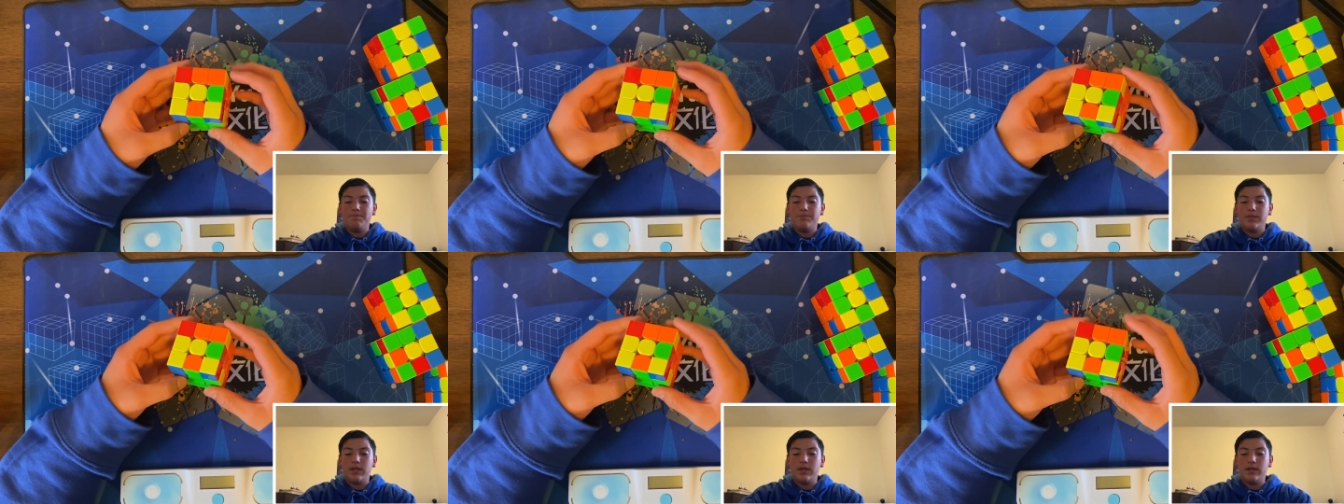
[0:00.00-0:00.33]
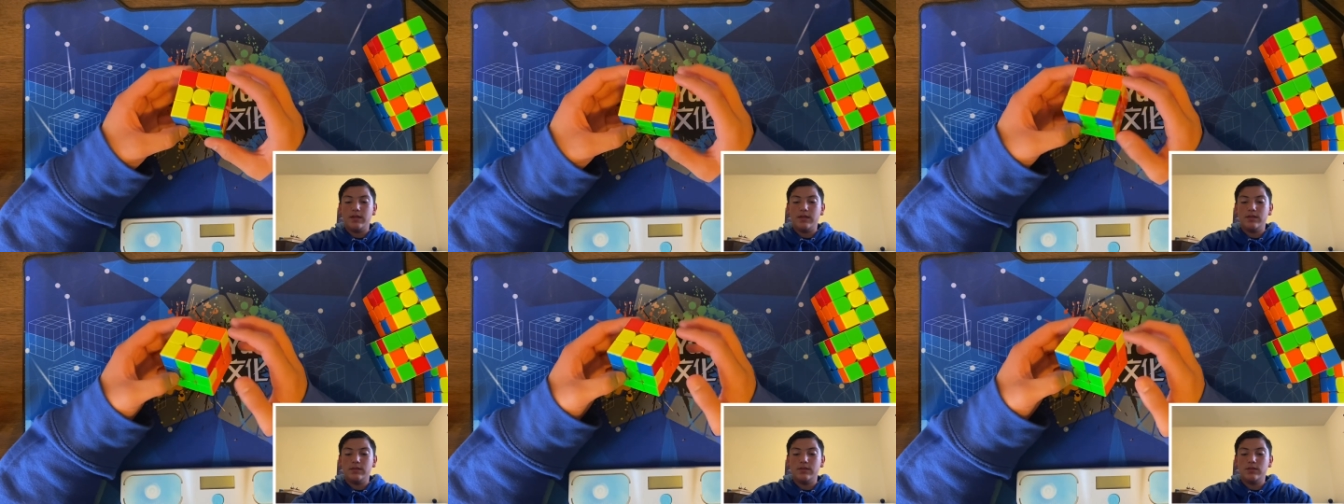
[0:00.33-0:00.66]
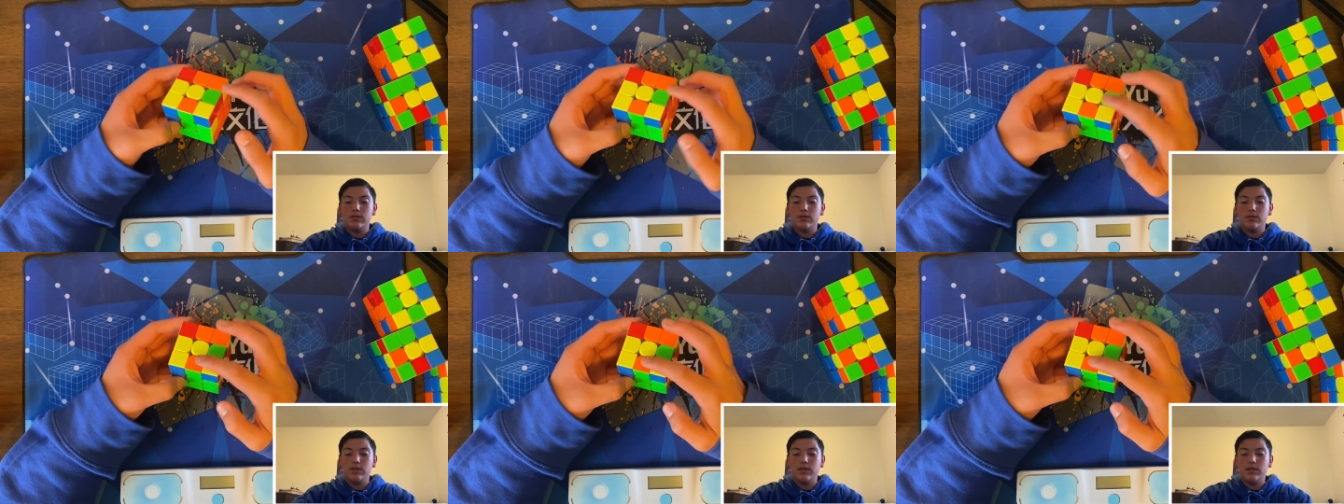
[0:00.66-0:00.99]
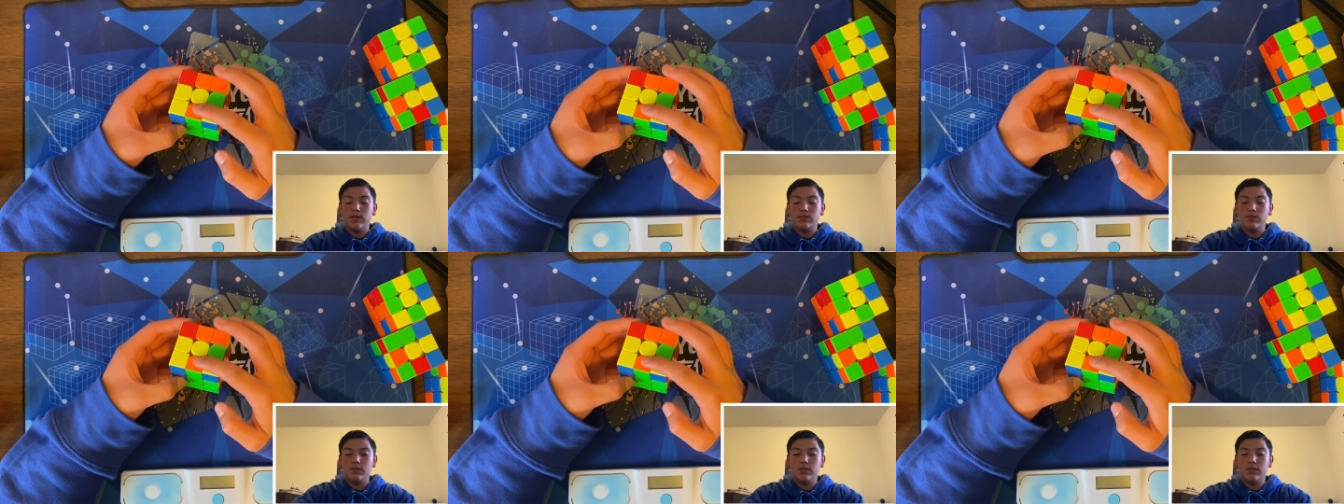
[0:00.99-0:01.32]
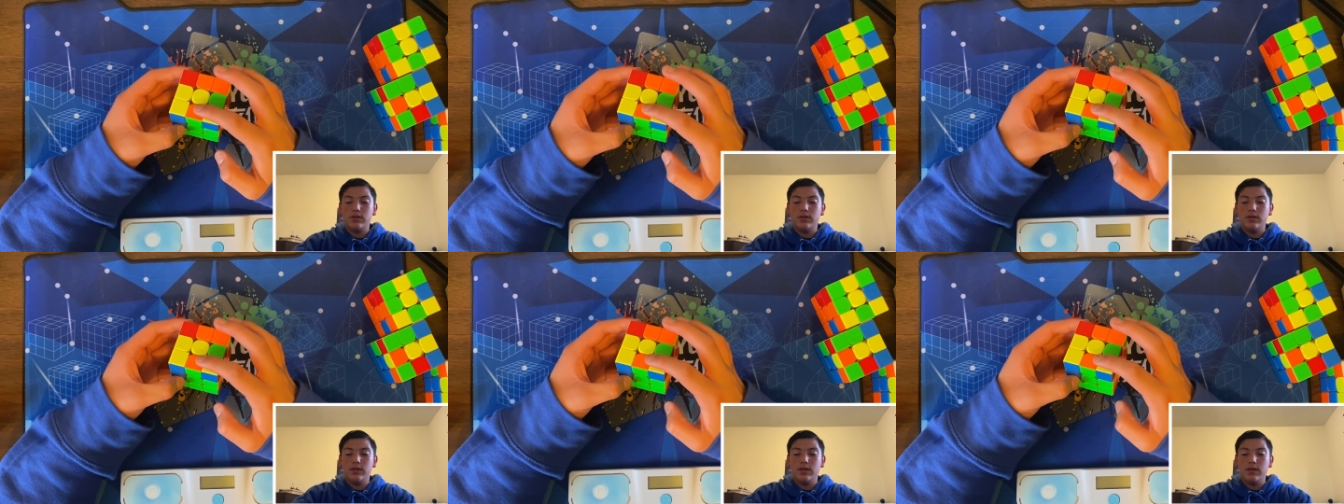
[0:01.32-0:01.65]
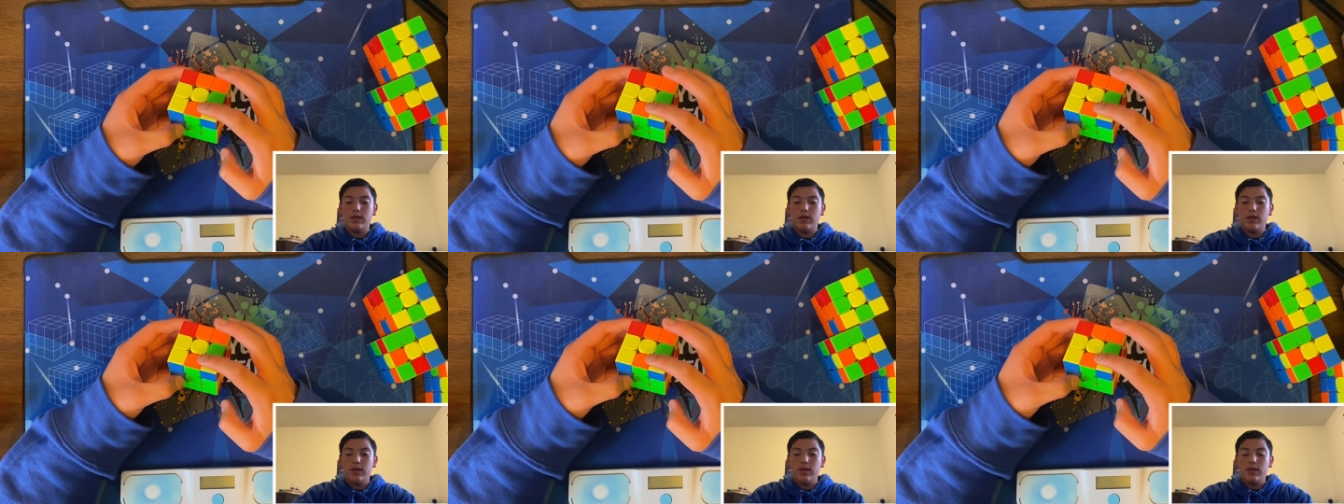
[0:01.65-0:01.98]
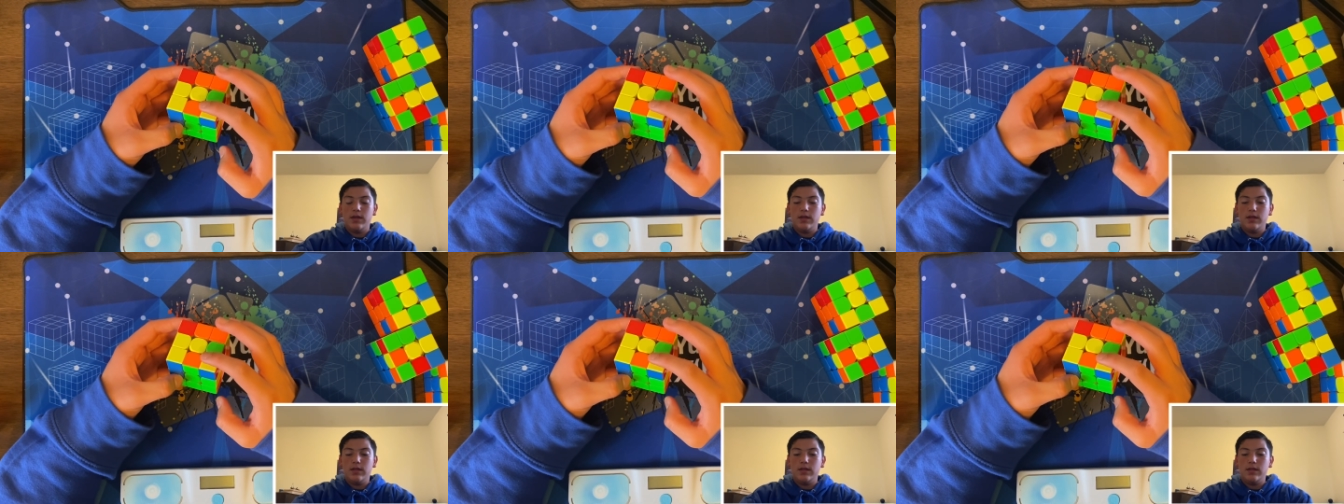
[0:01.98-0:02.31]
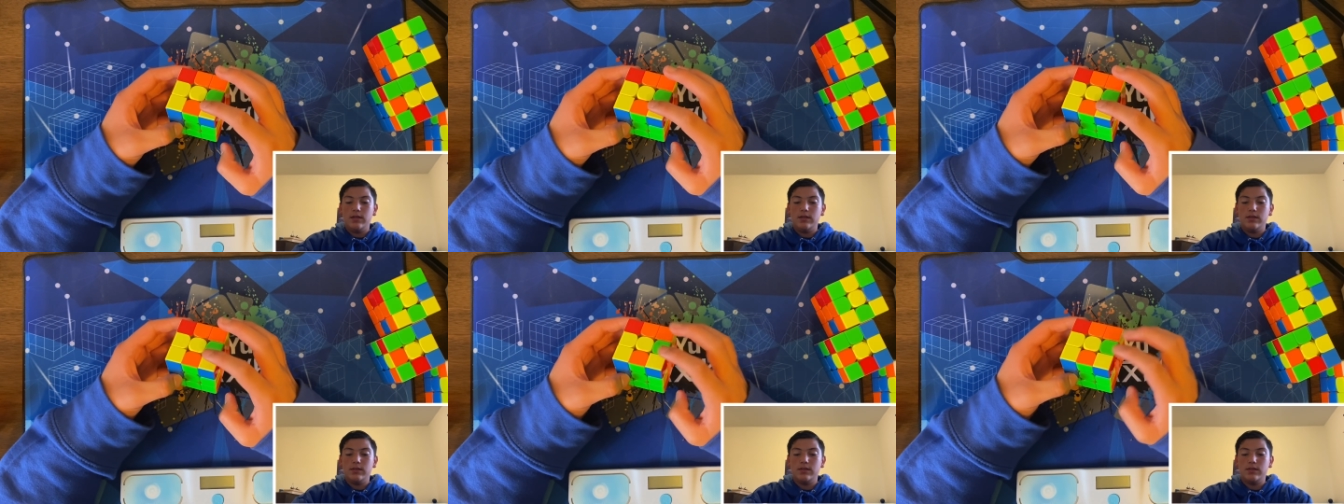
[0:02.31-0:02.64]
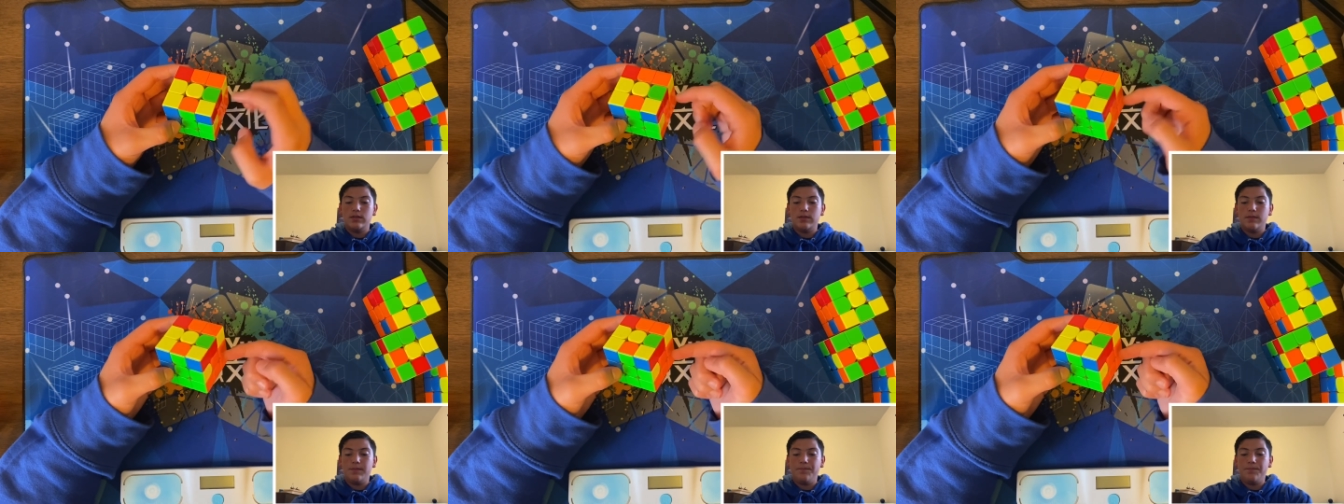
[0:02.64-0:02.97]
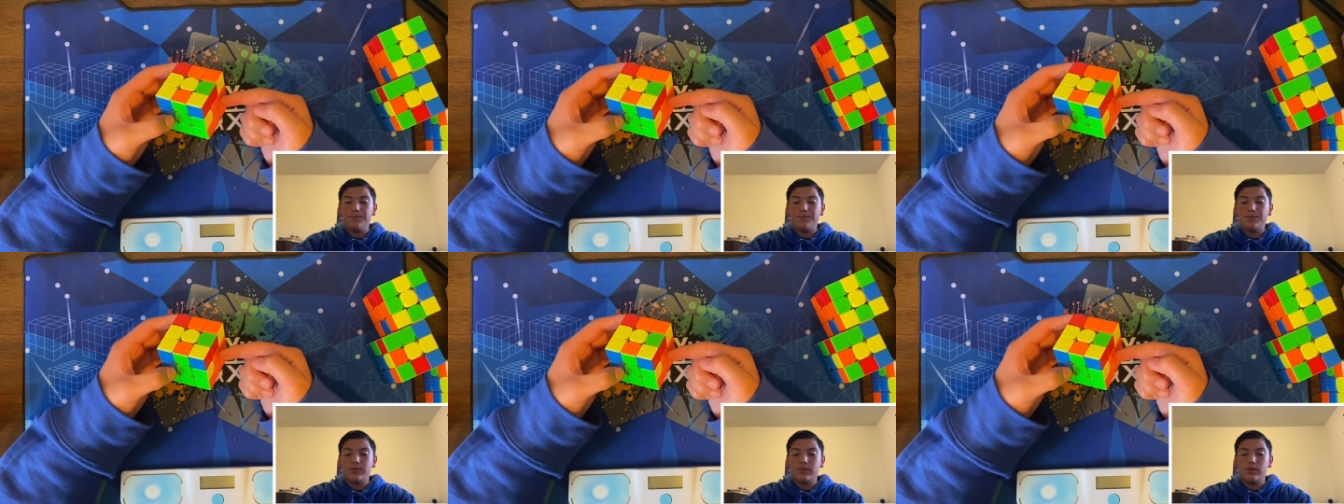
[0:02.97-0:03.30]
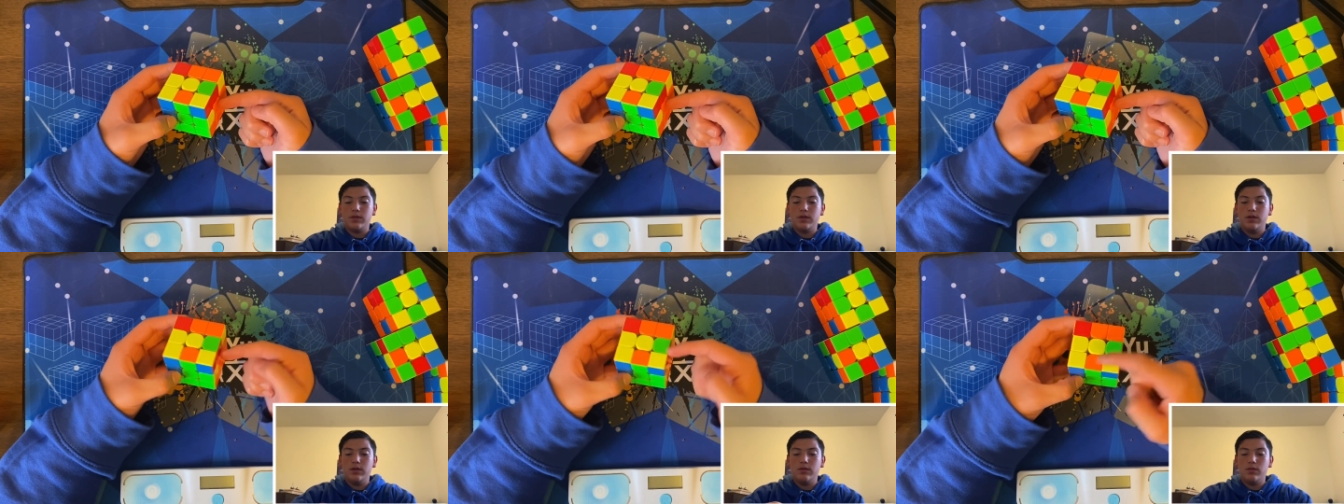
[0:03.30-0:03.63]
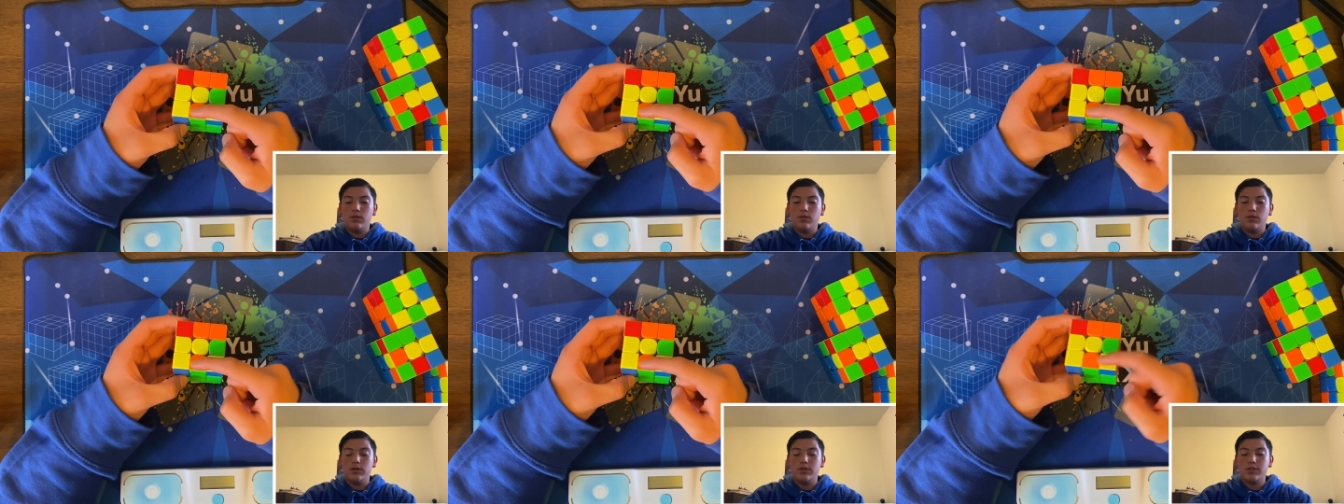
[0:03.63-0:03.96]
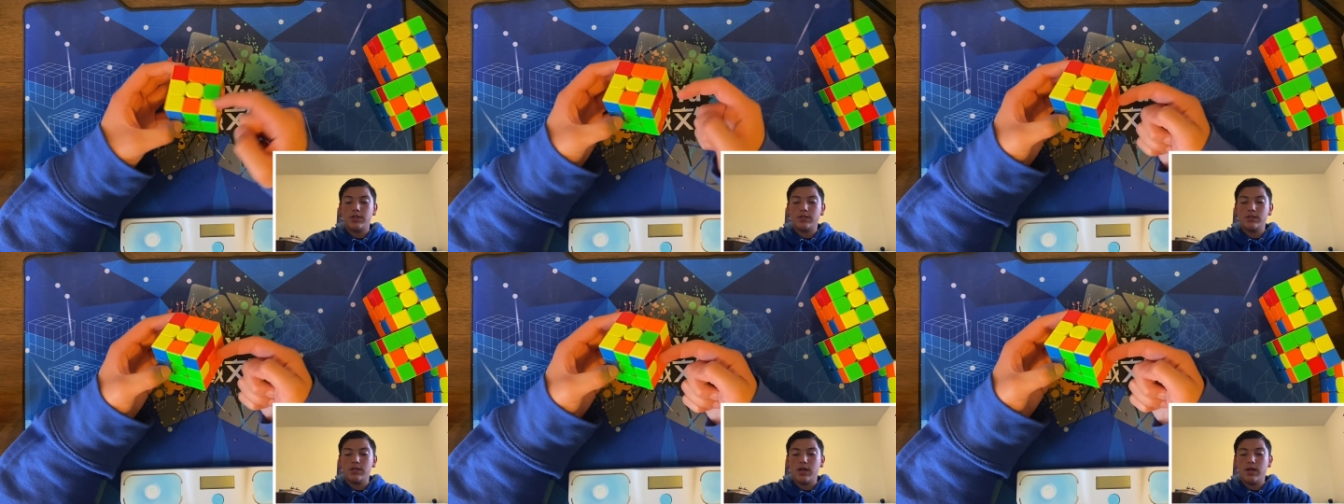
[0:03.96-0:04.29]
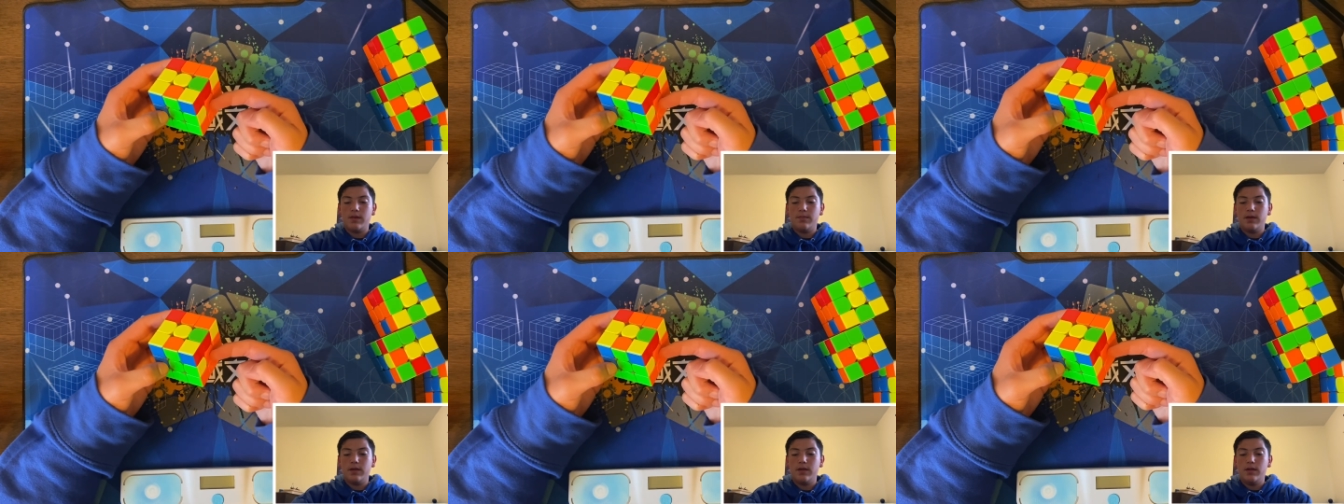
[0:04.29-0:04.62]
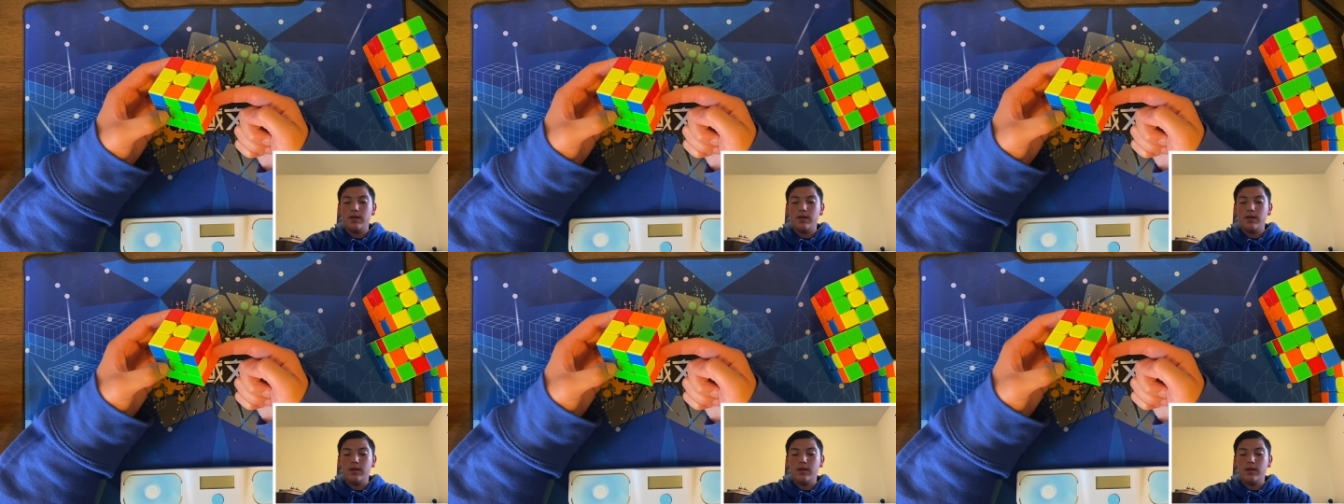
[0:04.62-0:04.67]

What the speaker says: And so this one is orange on top,